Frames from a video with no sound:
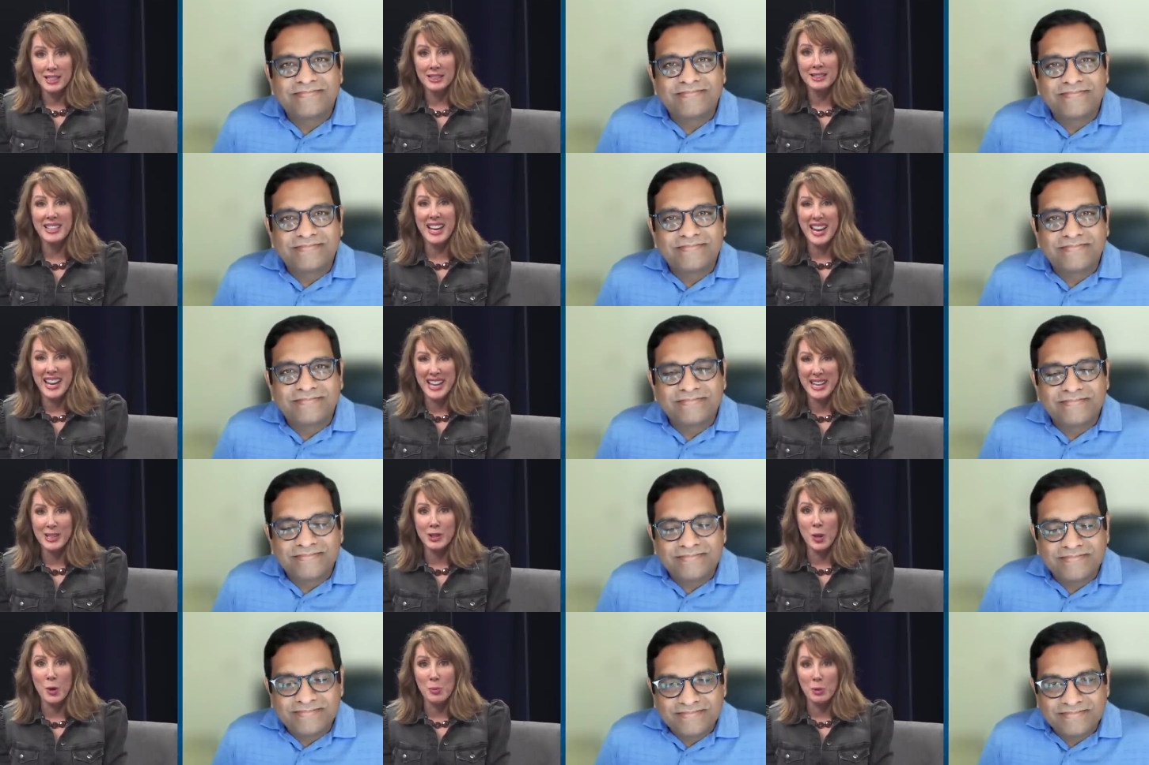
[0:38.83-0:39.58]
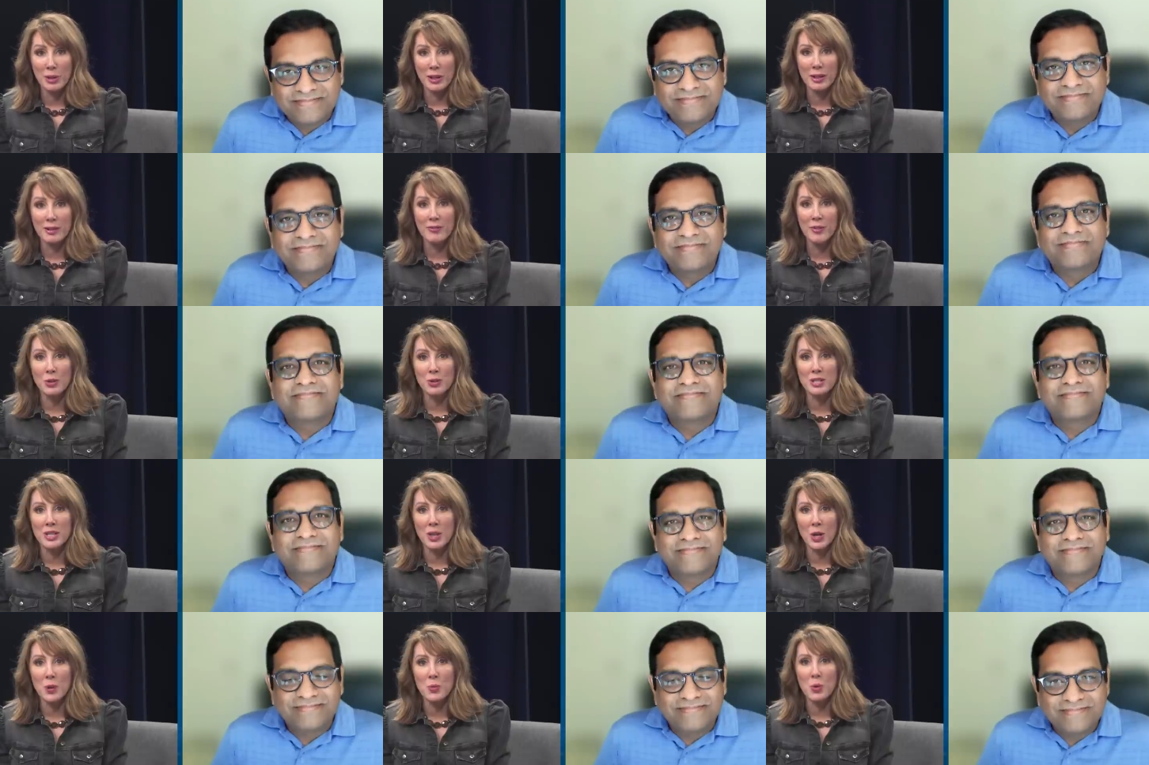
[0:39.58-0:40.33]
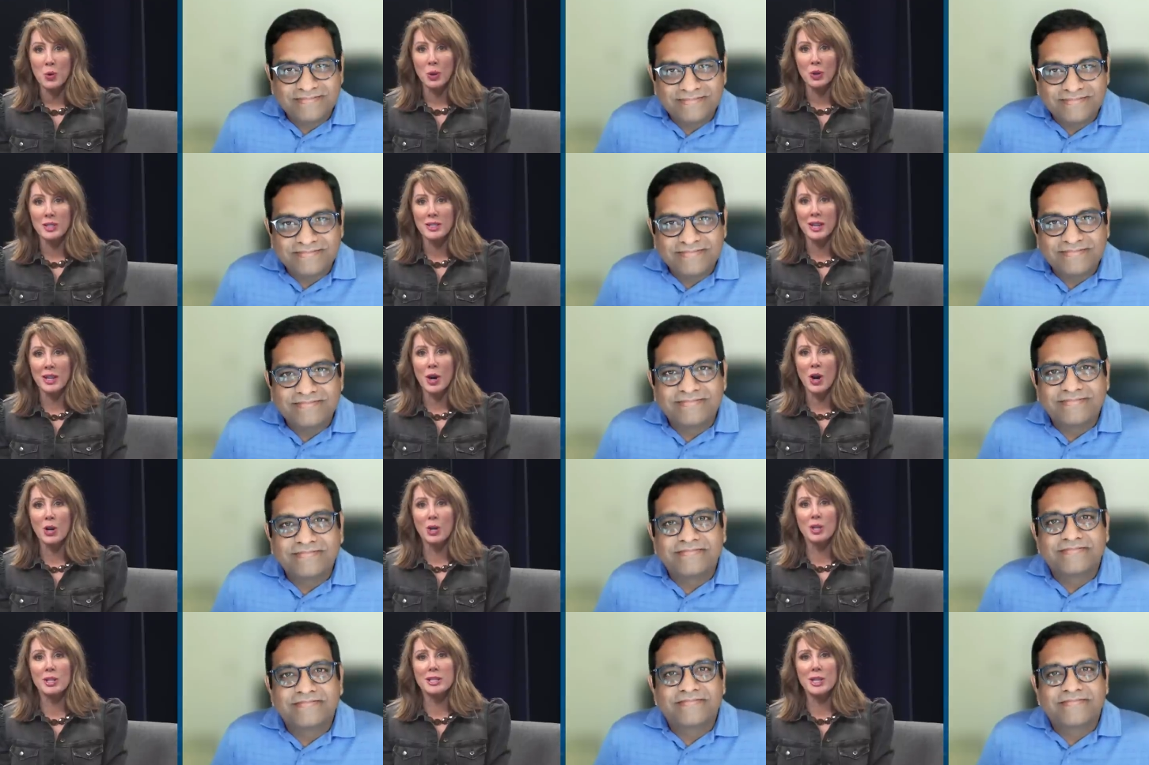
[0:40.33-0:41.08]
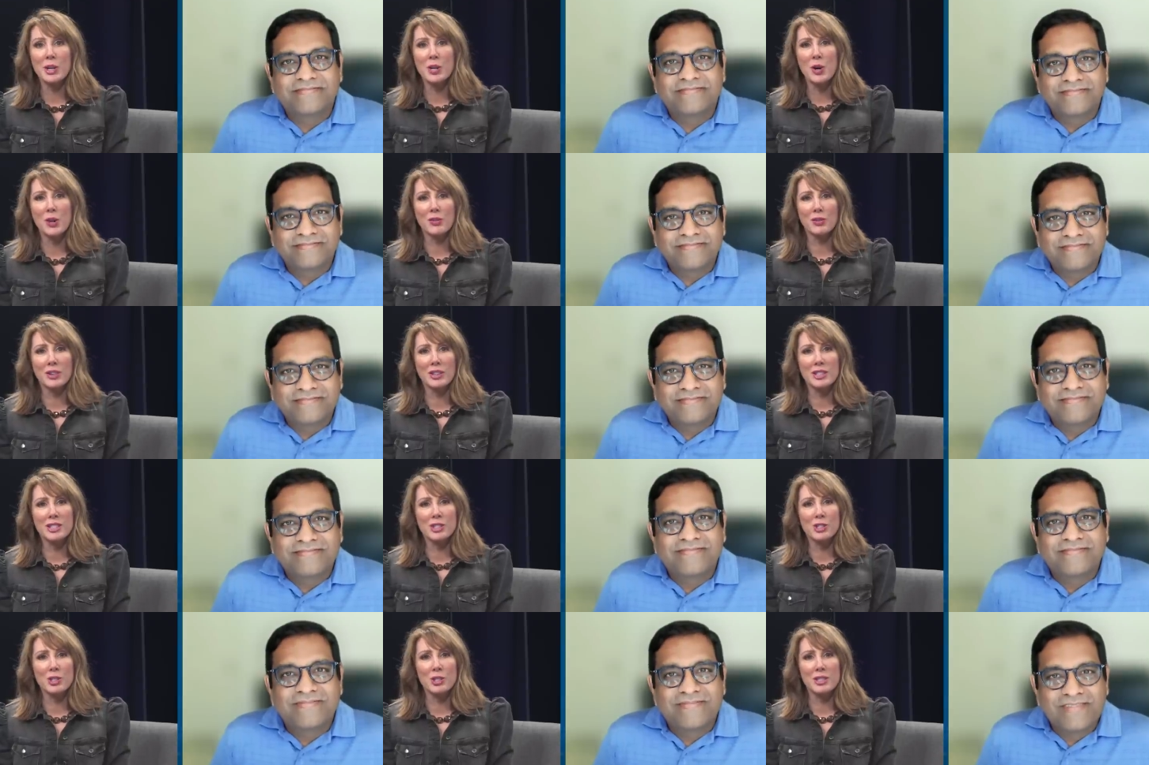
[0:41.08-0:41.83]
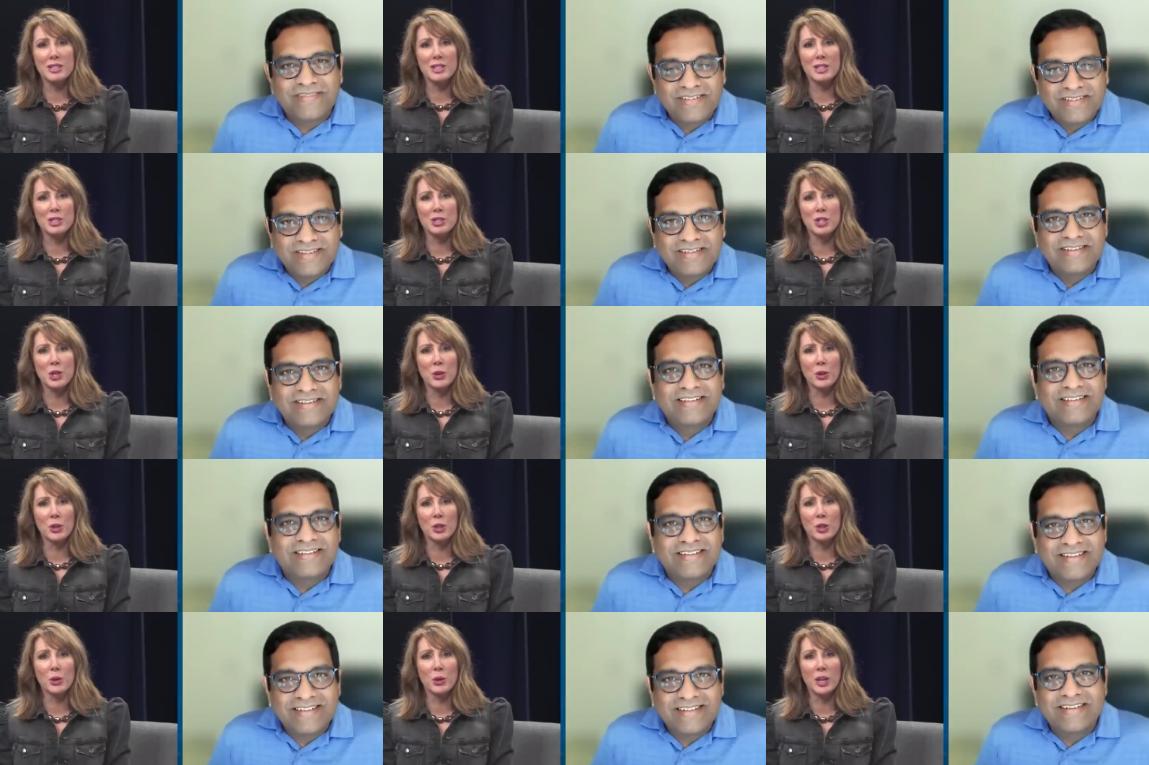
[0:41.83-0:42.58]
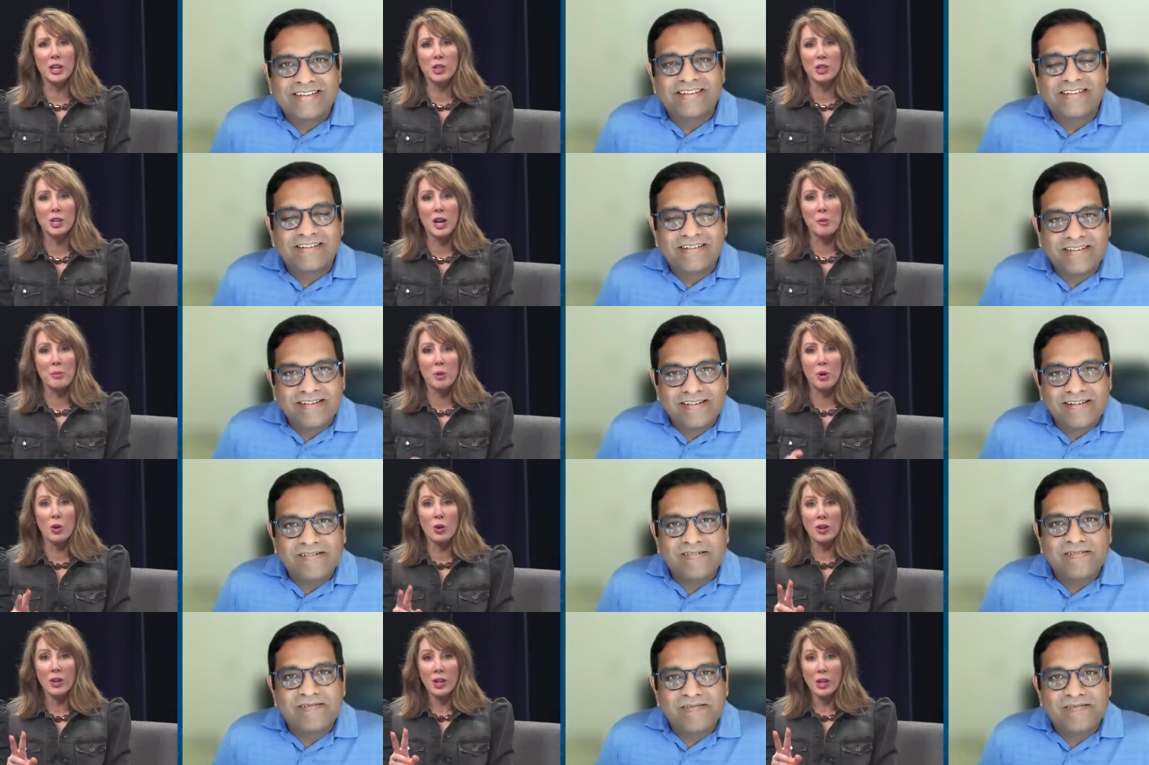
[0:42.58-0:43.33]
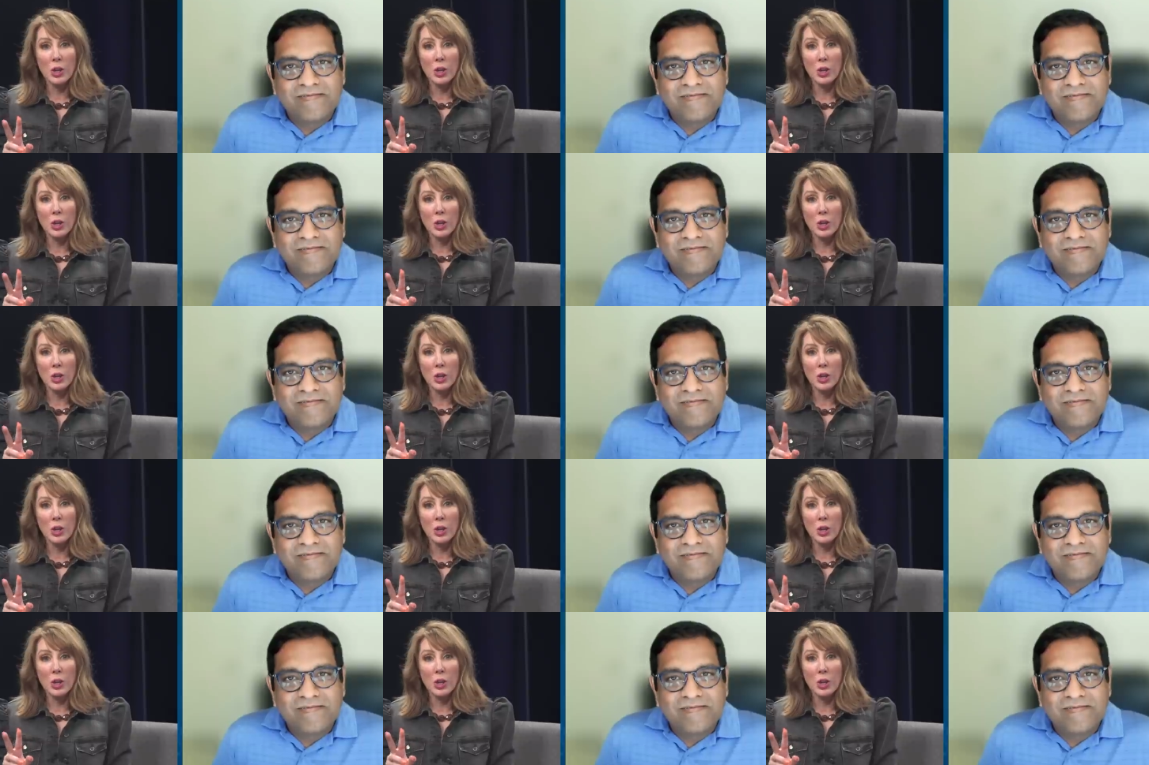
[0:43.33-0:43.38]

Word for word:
Speaker 1: Global InfoSec Awards at RSA Conference just this year, including a couple